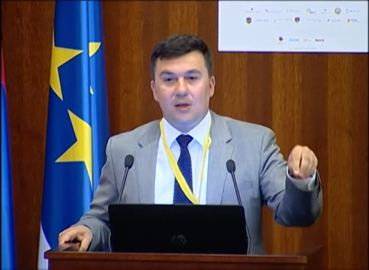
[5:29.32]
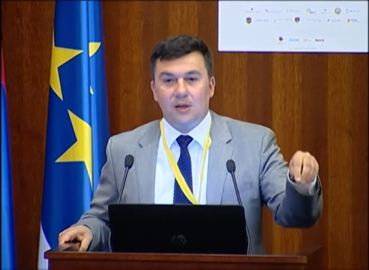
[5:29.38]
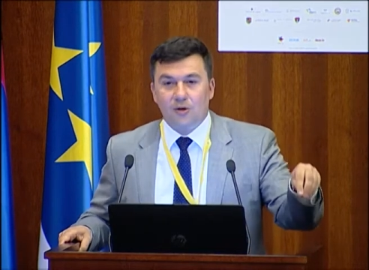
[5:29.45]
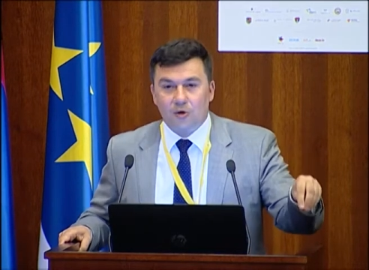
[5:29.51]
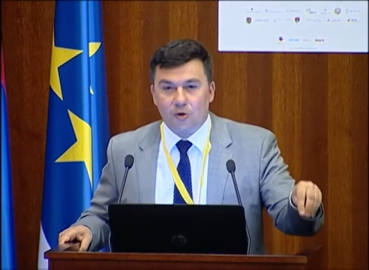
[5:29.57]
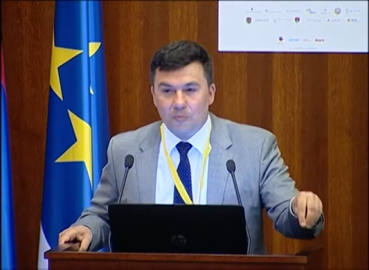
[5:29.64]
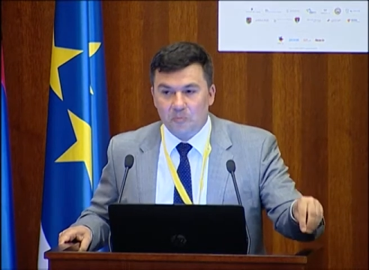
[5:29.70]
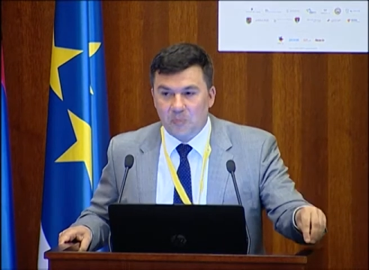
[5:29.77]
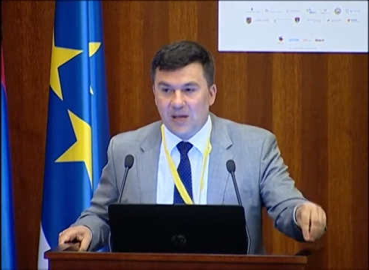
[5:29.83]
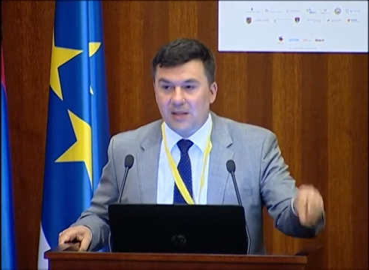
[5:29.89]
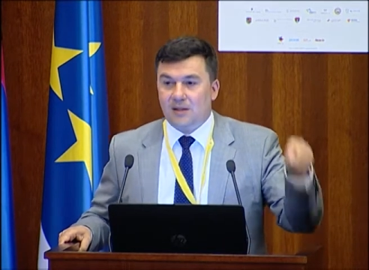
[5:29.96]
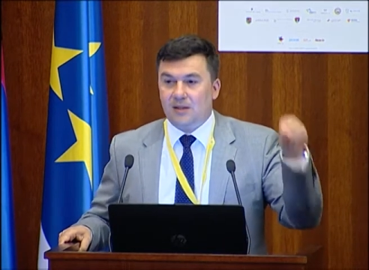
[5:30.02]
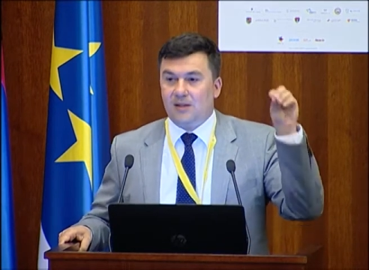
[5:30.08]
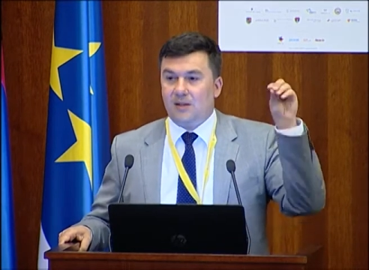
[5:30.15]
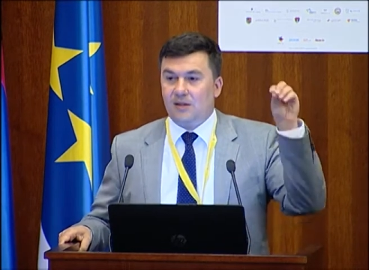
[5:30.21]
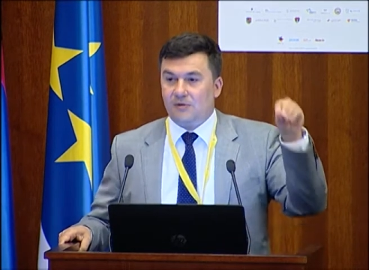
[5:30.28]

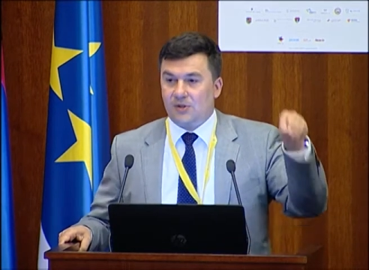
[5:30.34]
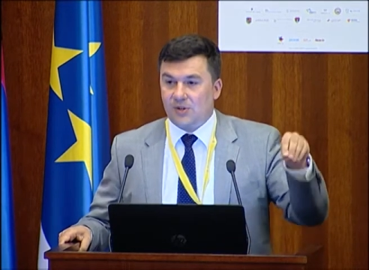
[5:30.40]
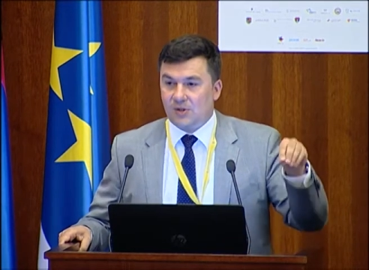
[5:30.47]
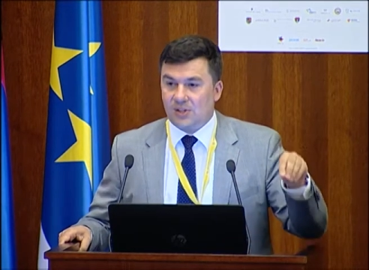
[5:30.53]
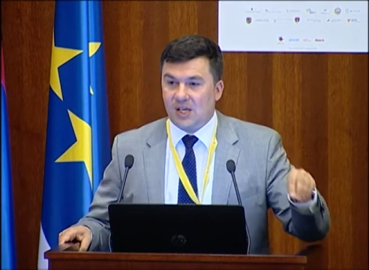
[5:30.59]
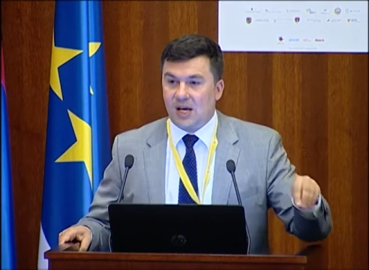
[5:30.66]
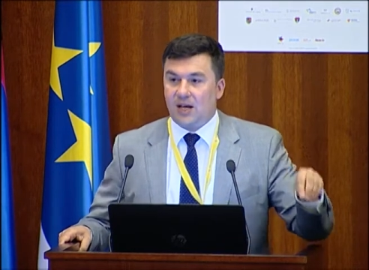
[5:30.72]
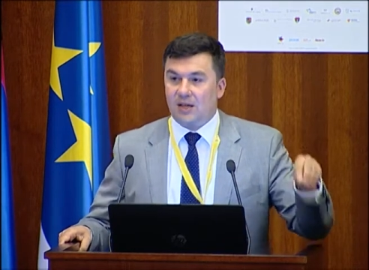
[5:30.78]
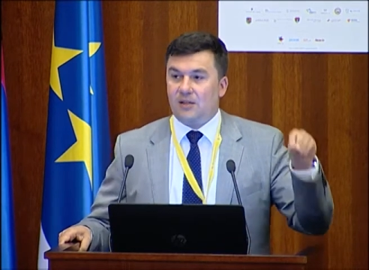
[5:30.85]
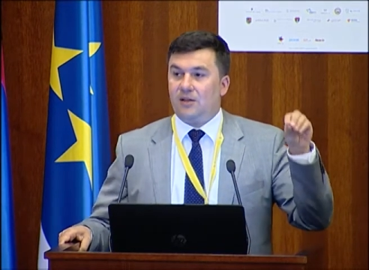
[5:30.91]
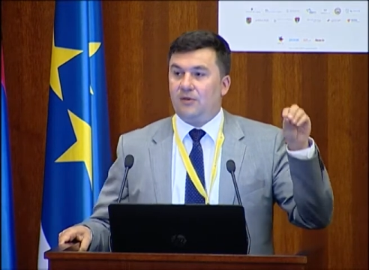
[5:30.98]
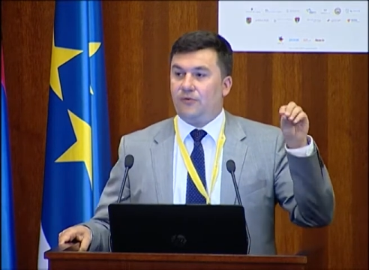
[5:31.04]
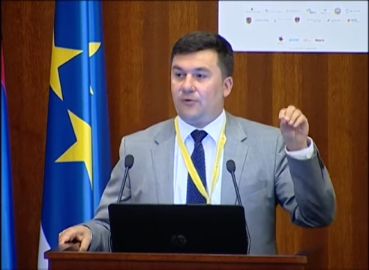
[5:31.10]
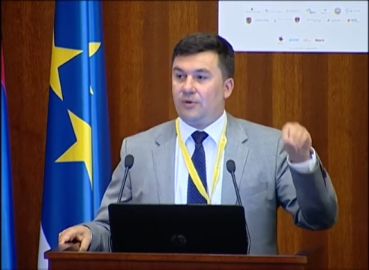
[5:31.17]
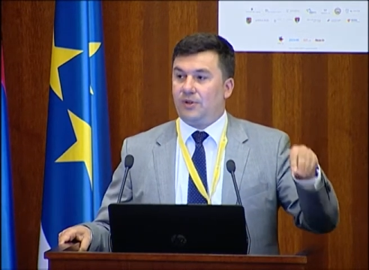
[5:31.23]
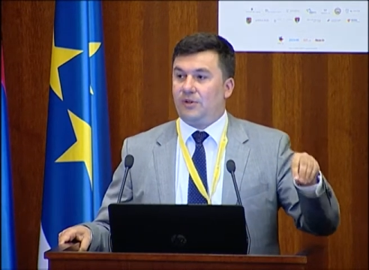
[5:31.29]
competitive society
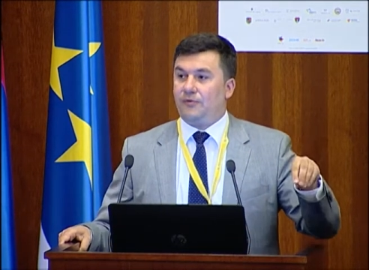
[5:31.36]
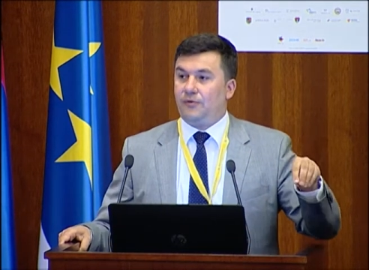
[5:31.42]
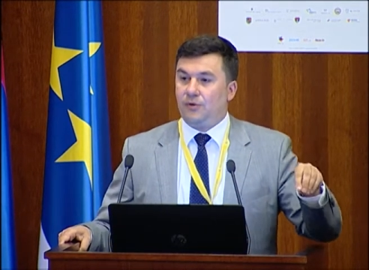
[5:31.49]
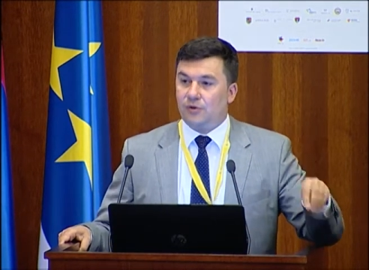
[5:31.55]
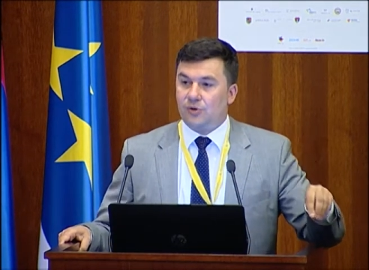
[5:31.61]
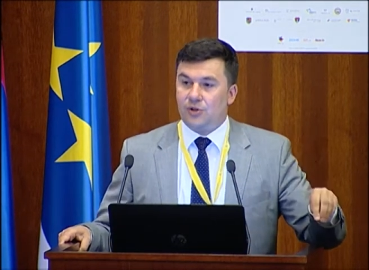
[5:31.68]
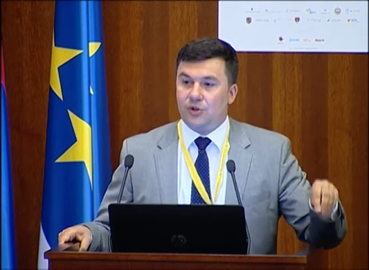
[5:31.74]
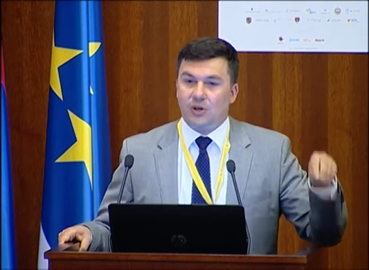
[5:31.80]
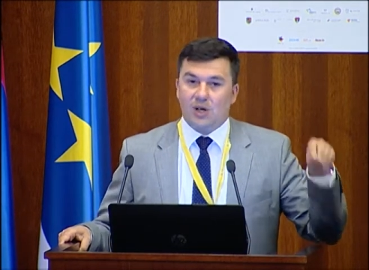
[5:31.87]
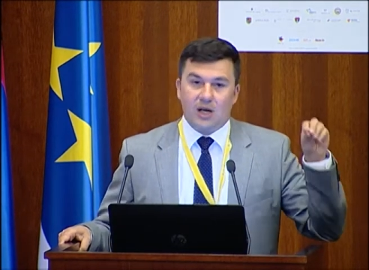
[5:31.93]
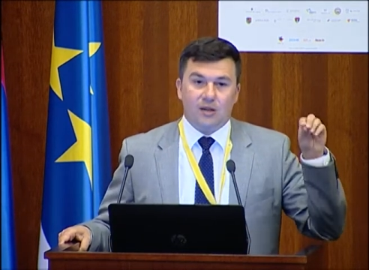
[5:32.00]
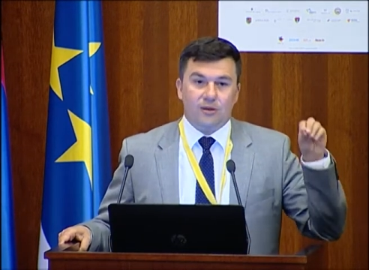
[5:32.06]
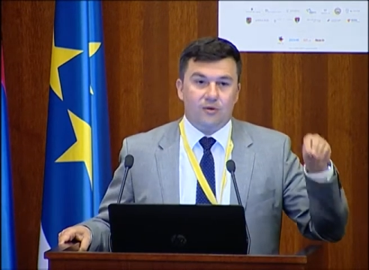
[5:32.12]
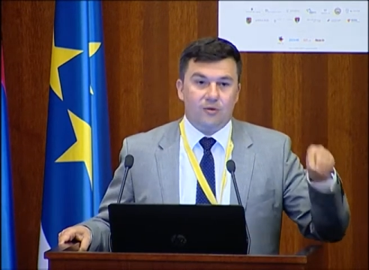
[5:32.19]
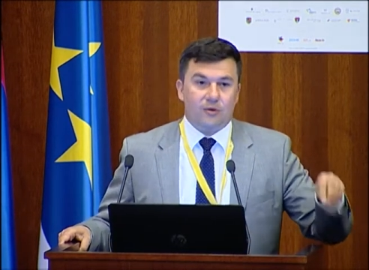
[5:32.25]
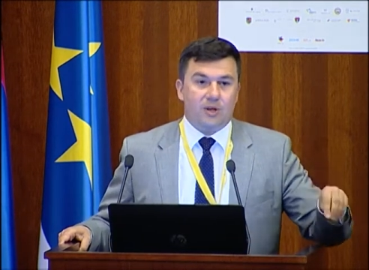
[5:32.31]
for the future
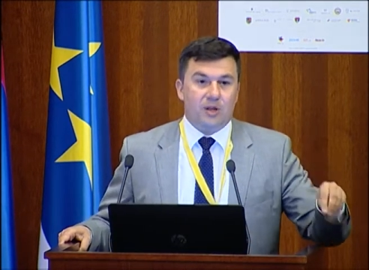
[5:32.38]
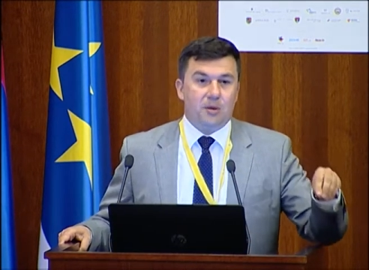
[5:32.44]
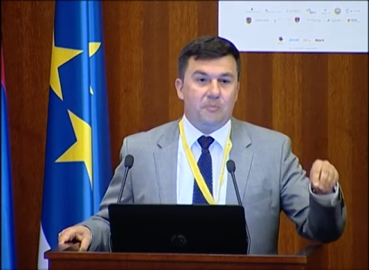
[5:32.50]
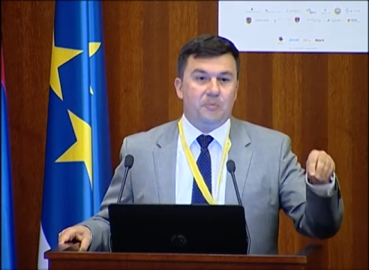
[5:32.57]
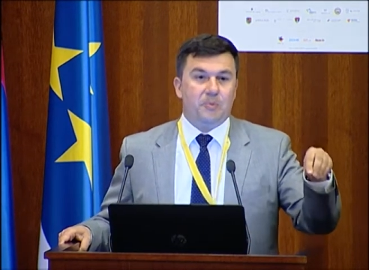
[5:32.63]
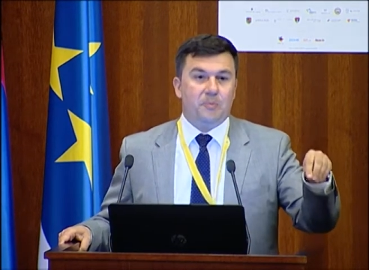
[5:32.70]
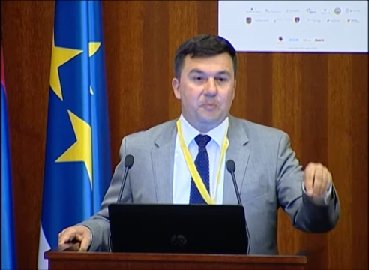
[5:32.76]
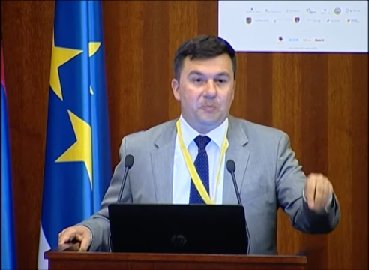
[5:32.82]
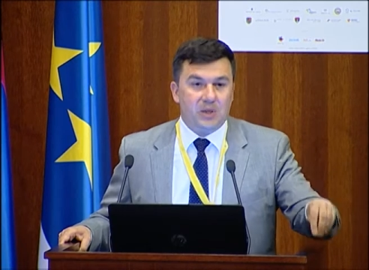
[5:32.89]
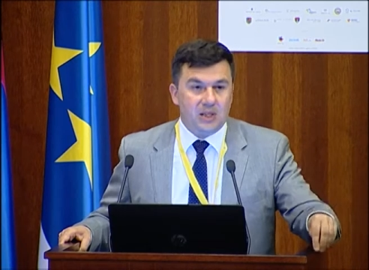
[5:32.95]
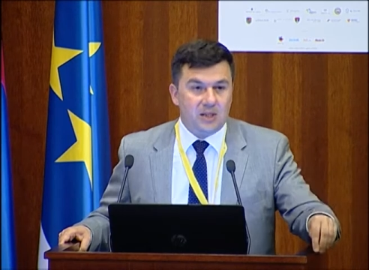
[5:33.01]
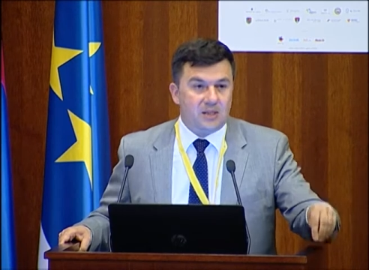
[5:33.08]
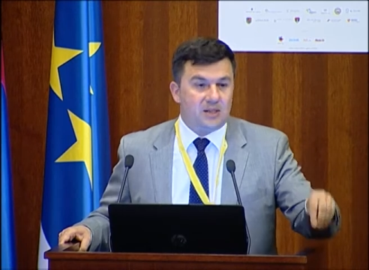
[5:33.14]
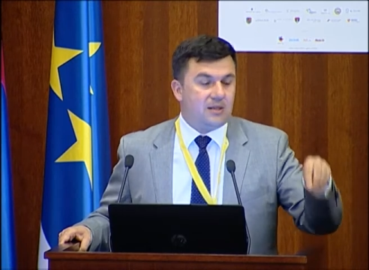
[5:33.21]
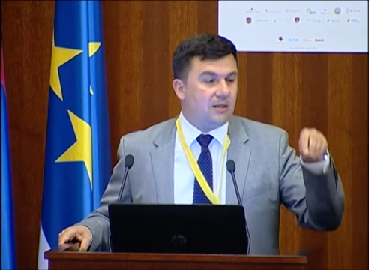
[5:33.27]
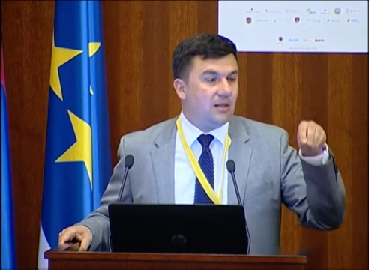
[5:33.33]
and to keep
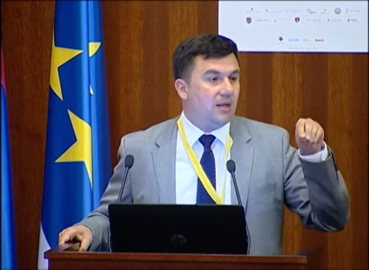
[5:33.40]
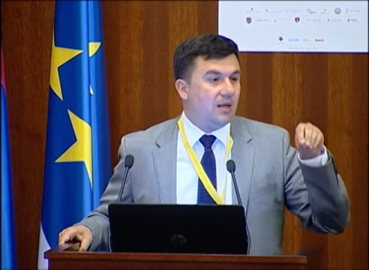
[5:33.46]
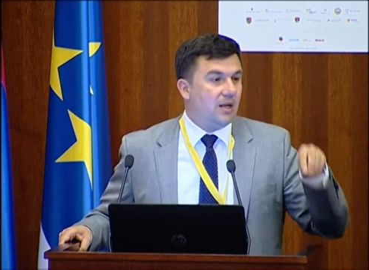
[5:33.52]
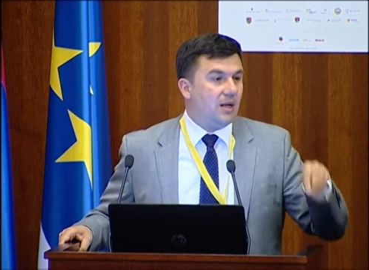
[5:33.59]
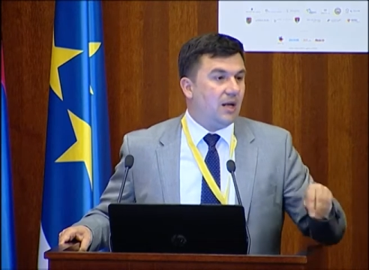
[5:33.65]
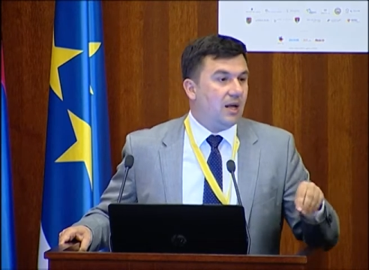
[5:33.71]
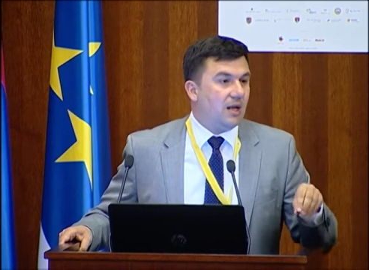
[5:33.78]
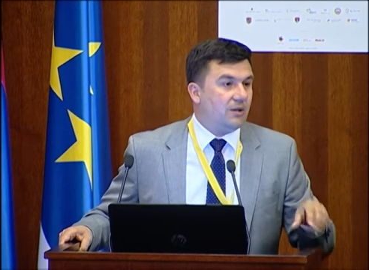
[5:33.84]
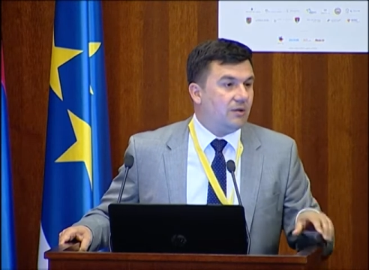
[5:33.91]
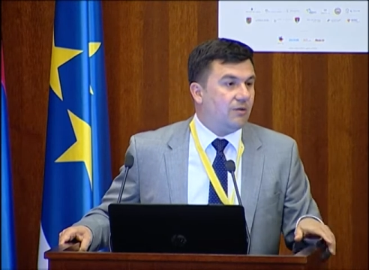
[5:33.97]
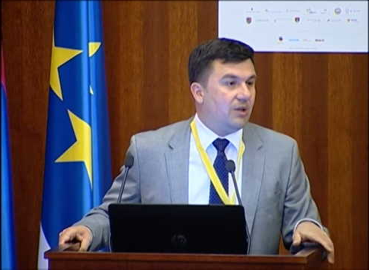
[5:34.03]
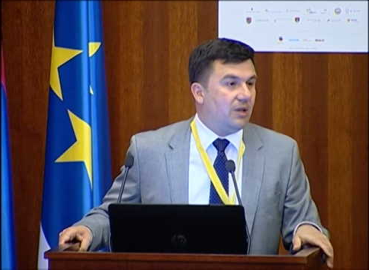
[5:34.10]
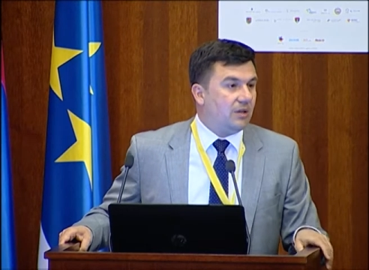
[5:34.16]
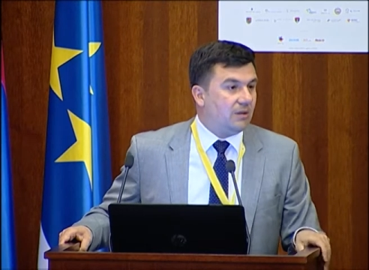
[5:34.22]
peace and to